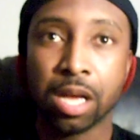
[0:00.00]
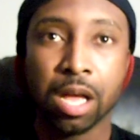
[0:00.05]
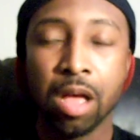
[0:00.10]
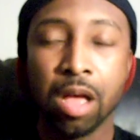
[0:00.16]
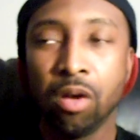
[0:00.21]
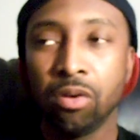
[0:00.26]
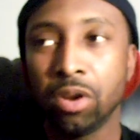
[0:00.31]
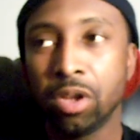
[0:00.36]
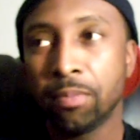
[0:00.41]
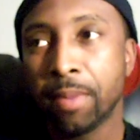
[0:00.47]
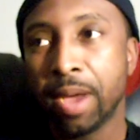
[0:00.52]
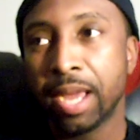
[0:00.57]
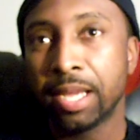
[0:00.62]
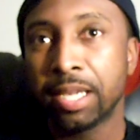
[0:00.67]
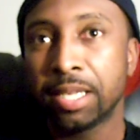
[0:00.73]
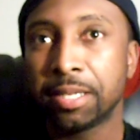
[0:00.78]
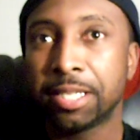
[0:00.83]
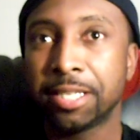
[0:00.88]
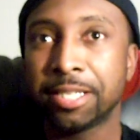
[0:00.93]
I don't know.
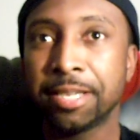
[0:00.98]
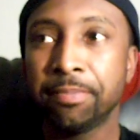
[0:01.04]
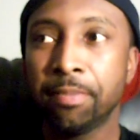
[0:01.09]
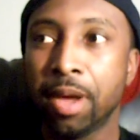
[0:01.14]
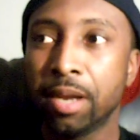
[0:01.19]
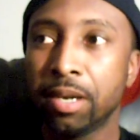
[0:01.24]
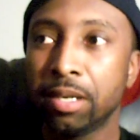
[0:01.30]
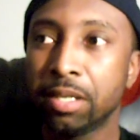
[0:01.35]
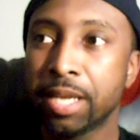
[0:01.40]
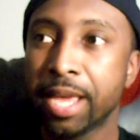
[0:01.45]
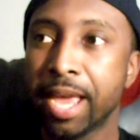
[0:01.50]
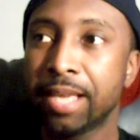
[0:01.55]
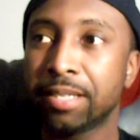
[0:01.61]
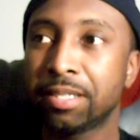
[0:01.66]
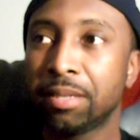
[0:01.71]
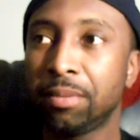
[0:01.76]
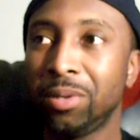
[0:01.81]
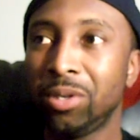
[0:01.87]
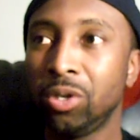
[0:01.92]
It might have
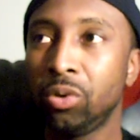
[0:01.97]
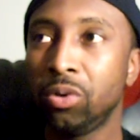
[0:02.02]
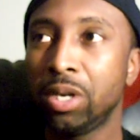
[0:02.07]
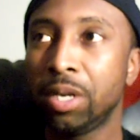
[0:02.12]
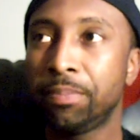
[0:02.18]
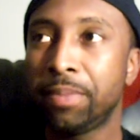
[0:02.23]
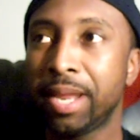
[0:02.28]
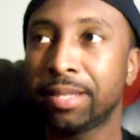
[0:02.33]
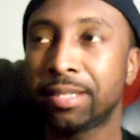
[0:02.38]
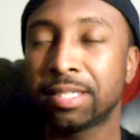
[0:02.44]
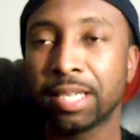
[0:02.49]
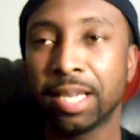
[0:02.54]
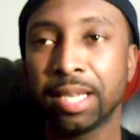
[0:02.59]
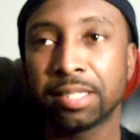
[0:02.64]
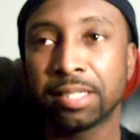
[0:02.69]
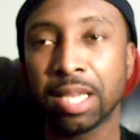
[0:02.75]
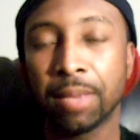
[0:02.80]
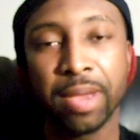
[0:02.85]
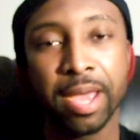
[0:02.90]
had something to do with it, but at the
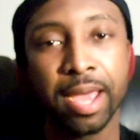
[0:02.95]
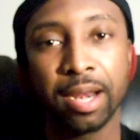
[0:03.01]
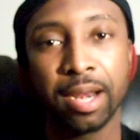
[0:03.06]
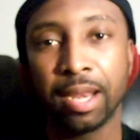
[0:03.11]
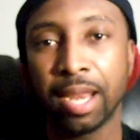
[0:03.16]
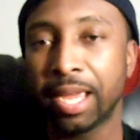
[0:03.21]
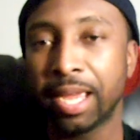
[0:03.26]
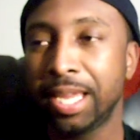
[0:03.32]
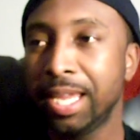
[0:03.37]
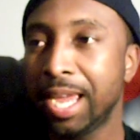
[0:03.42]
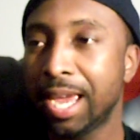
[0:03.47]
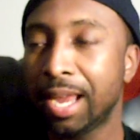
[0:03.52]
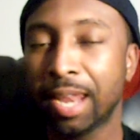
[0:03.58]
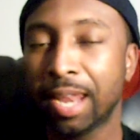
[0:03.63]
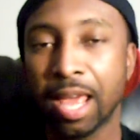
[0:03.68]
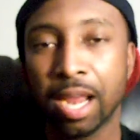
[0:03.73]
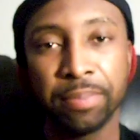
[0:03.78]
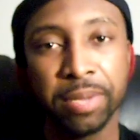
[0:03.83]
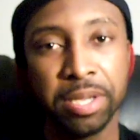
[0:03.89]
same time, he had
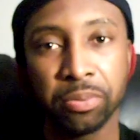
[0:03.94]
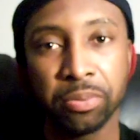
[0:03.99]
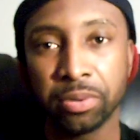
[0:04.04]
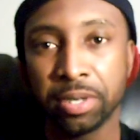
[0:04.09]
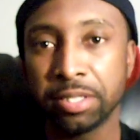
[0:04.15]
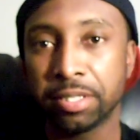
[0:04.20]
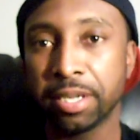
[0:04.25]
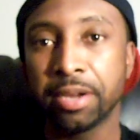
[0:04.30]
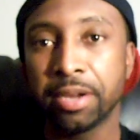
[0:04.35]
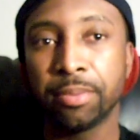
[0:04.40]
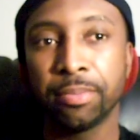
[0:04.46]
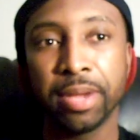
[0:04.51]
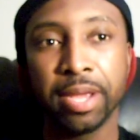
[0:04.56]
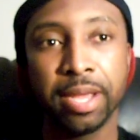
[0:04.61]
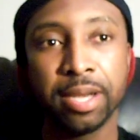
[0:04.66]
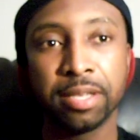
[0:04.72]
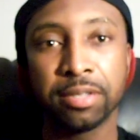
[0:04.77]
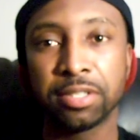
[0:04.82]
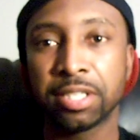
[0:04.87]
a lot of people in his ear,
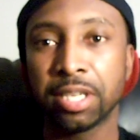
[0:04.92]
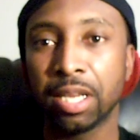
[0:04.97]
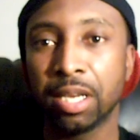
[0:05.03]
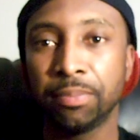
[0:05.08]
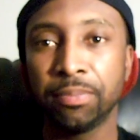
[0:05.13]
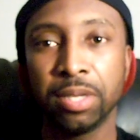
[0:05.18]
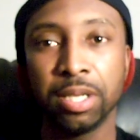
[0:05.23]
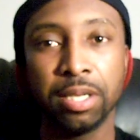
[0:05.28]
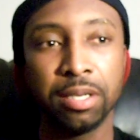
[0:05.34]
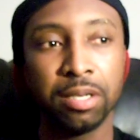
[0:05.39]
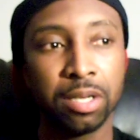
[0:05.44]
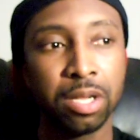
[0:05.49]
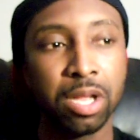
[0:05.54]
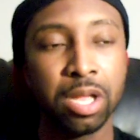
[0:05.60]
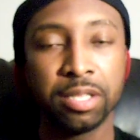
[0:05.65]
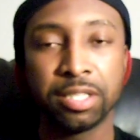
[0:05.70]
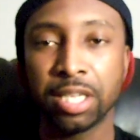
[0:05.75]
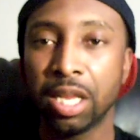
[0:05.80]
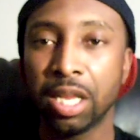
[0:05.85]
man, that's telling him
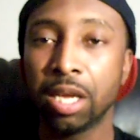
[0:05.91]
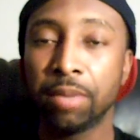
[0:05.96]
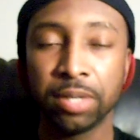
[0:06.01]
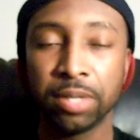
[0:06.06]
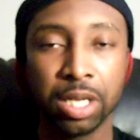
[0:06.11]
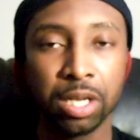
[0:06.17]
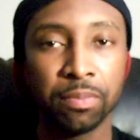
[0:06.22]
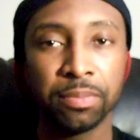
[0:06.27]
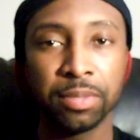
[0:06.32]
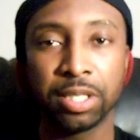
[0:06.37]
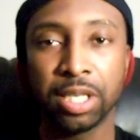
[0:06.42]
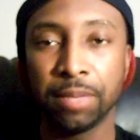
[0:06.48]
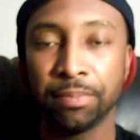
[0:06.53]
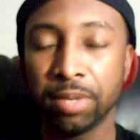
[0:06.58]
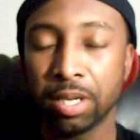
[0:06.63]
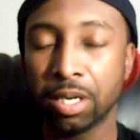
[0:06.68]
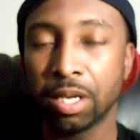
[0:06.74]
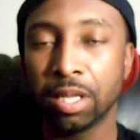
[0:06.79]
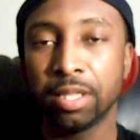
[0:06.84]
to
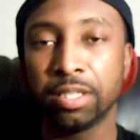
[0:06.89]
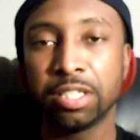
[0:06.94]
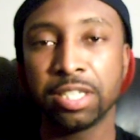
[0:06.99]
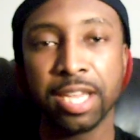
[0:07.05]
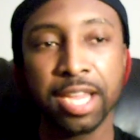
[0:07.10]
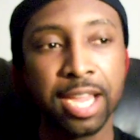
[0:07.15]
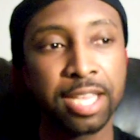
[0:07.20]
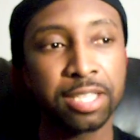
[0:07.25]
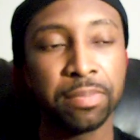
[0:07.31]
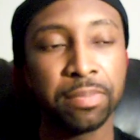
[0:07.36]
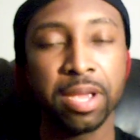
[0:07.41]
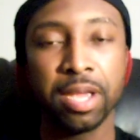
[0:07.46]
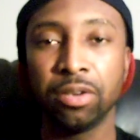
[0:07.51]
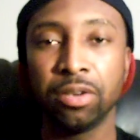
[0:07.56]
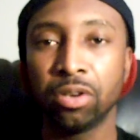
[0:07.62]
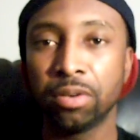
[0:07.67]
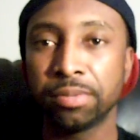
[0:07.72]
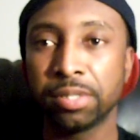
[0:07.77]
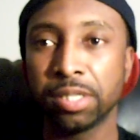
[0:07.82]
give me another chance, man.
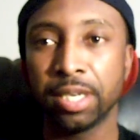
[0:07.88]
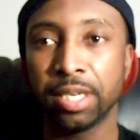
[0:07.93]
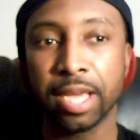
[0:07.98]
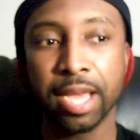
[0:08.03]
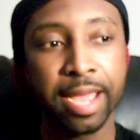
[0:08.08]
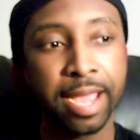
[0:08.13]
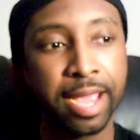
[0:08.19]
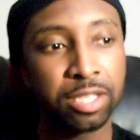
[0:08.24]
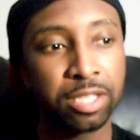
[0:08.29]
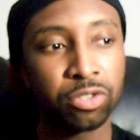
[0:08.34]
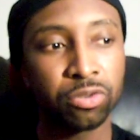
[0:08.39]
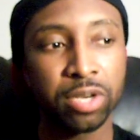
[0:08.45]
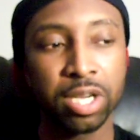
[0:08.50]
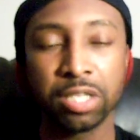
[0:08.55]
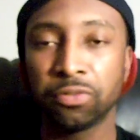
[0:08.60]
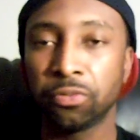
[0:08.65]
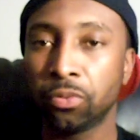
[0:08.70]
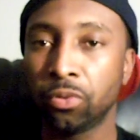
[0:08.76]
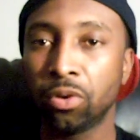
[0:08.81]
You know what I'm saying? That I had
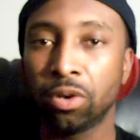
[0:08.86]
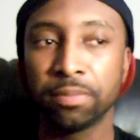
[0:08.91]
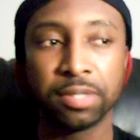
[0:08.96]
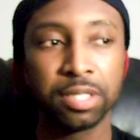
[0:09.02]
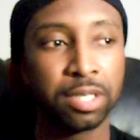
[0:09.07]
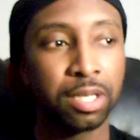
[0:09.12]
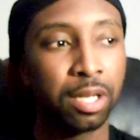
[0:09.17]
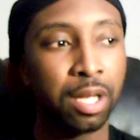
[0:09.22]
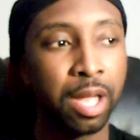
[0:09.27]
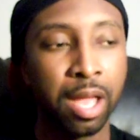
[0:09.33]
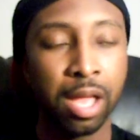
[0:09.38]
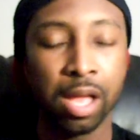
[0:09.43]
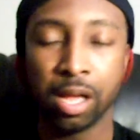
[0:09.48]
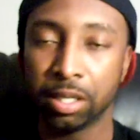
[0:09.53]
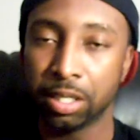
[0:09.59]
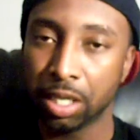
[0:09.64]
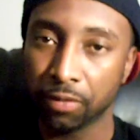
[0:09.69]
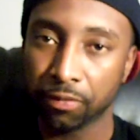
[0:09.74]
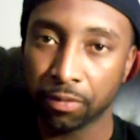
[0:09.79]
transformed to
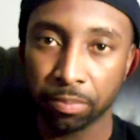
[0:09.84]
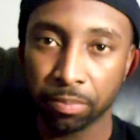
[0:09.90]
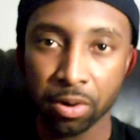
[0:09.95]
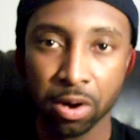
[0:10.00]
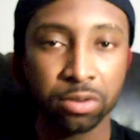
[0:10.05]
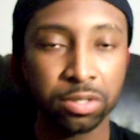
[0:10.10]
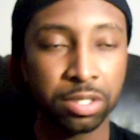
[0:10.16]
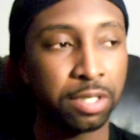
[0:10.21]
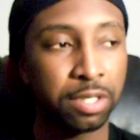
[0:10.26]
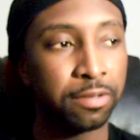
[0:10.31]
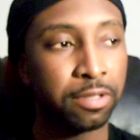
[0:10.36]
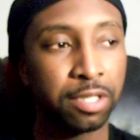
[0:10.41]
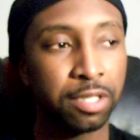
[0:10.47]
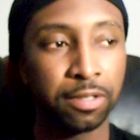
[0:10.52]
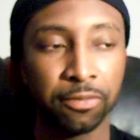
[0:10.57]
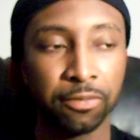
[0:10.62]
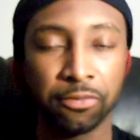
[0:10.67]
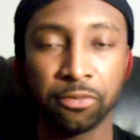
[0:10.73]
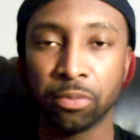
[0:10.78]
a different person
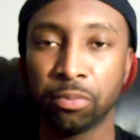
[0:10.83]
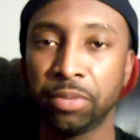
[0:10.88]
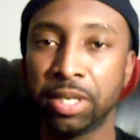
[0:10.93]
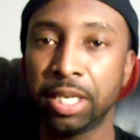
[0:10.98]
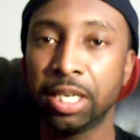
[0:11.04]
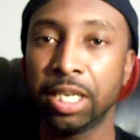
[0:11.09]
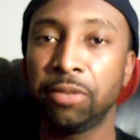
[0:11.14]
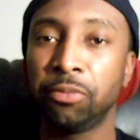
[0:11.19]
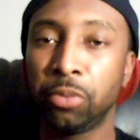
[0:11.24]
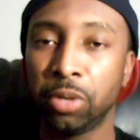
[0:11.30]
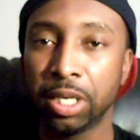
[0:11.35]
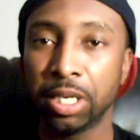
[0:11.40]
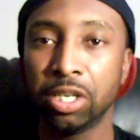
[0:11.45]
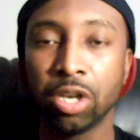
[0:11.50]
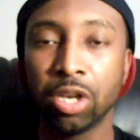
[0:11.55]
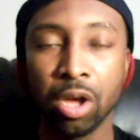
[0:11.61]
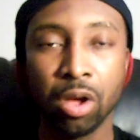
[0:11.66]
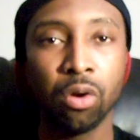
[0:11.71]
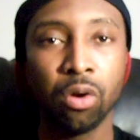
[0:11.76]
from what
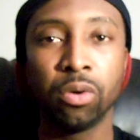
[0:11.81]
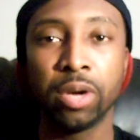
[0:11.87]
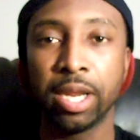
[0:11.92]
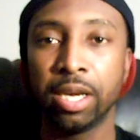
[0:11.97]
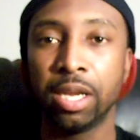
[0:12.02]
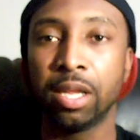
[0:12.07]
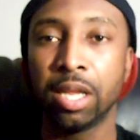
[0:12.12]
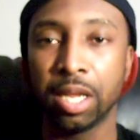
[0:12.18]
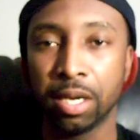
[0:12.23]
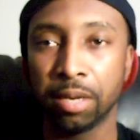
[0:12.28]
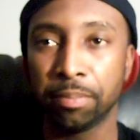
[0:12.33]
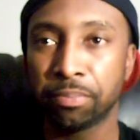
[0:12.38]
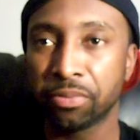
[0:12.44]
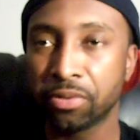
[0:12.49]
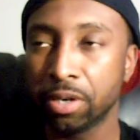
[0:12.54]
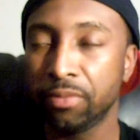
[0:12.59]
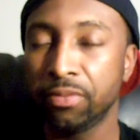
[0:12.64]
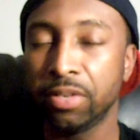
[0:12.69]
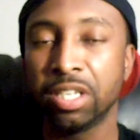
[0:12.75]
he known in the
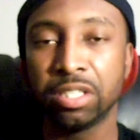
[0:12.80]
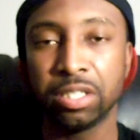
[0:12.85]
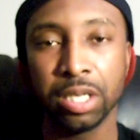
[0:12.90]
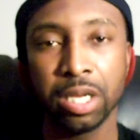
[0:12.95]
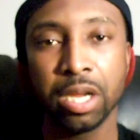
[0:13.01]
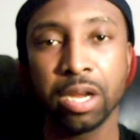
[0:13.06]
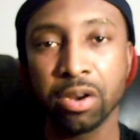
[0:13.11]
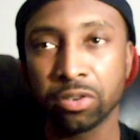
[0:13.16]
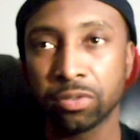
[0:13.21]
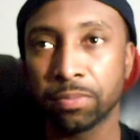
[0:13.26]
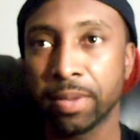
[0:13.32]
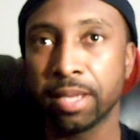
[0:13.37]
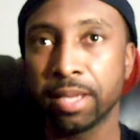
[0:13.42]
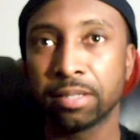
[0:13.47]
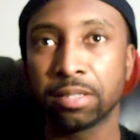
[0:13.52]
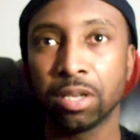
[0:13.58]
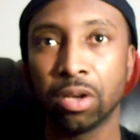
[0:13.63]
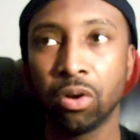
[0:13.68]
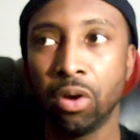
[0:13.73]
previous years,
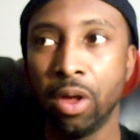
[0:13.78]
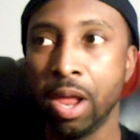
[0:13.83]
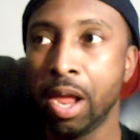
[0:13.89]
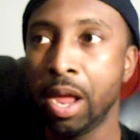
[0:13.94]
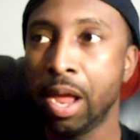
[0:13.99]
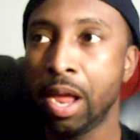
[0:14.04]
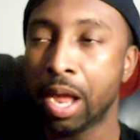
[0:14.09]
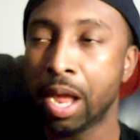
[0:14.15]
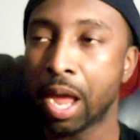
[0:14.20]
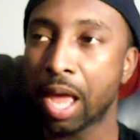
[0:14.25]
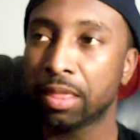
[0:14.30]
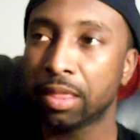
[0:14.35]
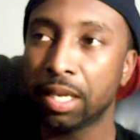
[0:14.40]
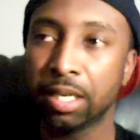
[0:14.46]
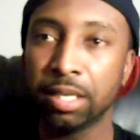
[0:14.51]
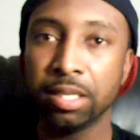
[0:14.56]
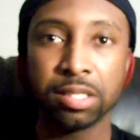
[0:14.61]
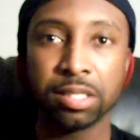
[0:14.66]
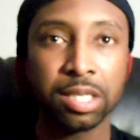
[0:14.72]
man. So I
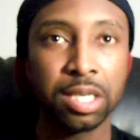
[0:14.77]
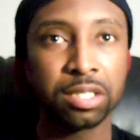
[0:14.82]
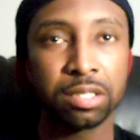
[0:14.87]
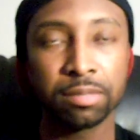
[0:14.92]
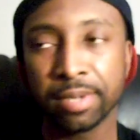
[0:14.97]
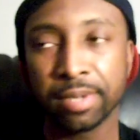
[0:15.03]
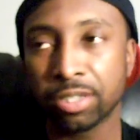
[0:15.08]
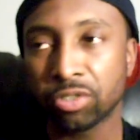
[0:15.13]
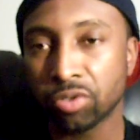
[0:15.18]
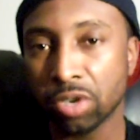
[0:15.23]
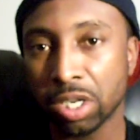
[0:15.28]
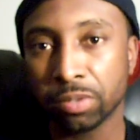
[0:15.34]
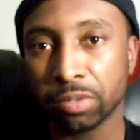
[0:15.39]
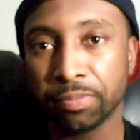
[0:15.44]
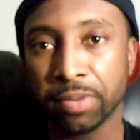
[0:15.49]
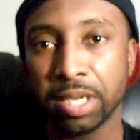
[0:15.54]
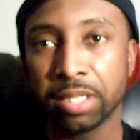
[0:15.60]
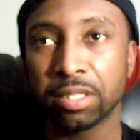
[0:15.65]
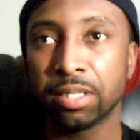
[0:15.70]
think he's seen some of that
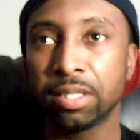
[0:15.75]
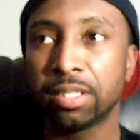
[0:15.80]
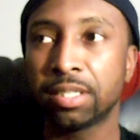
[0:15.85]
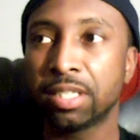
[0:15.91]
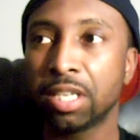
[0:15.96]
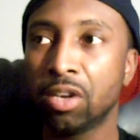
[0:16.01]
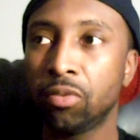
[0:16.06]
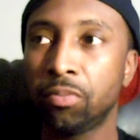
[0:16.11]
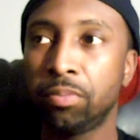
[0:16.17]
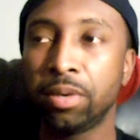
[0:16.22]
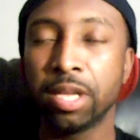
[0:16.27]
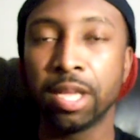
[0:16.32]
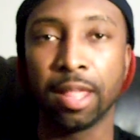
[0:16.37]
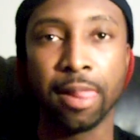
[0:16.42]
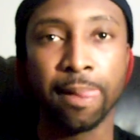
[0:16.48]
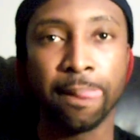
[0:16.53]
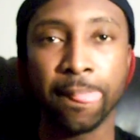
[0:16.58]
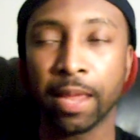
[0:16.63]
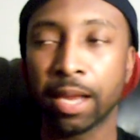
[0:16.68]
transformation himself. But
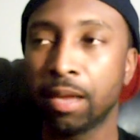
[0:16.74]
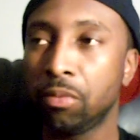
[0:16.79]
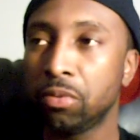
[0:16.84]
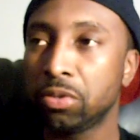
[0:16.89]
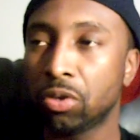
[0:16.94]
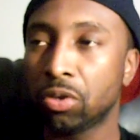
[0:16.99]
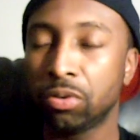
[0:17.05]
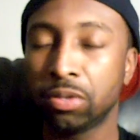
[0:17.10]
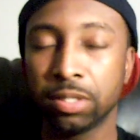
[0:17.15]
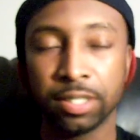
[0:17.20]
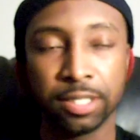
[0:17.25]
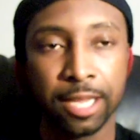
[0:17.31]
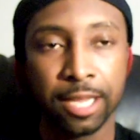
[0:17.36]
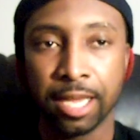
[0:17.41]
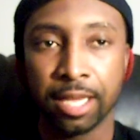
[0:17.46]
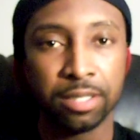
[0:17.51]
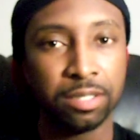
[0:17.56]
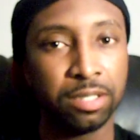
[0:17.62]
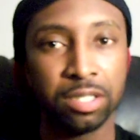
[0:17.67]
like I was on
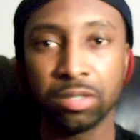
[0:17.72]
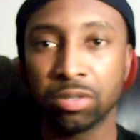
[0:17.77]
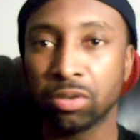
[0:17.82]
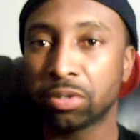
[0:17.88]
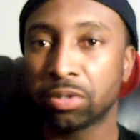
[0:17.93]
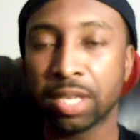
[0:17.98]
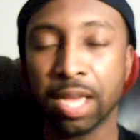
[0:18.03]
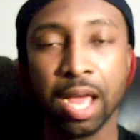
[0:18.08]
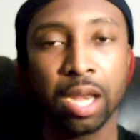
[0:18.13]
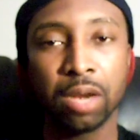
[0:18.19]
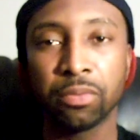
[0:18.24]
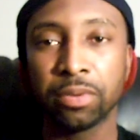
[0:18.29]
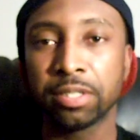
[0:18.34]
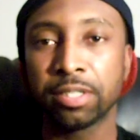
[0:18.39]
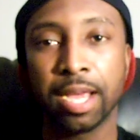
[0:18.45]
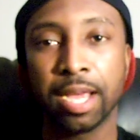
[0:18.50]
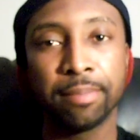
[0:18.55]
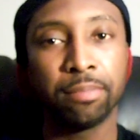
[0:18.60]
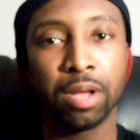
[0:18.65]
zero
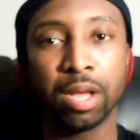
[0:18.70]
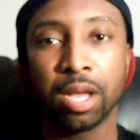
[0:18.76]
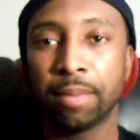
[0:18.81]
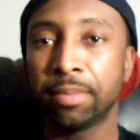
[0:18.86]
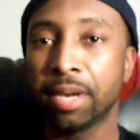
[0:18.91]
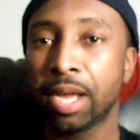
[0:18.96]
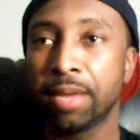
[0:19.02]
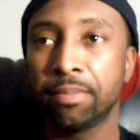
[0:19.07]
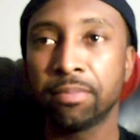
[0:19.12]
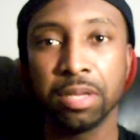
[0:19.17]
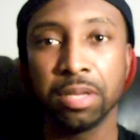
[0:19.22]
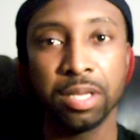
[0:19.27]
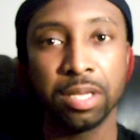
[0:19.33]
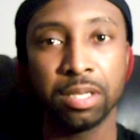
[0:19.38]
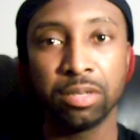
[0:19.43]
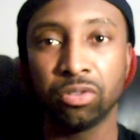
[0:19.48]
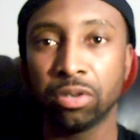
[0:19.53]
tolerance, like Bob Knight, man.